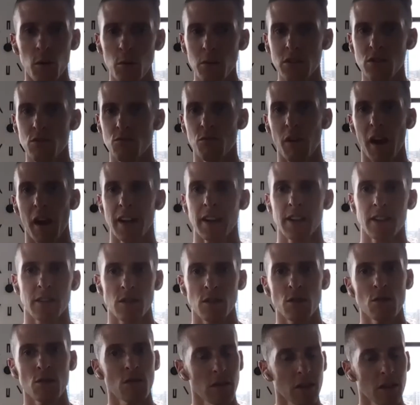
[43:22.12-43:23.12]
always read
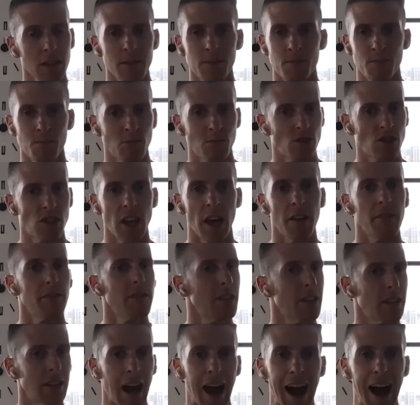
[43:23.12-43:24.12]
it's usually
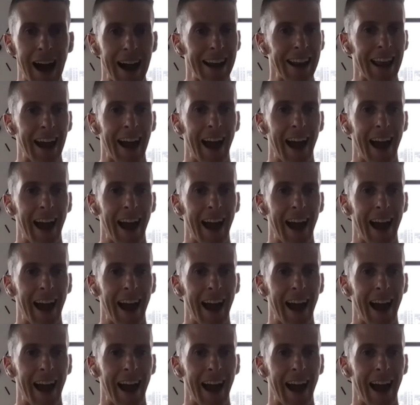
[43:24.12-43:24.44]
7 to 9.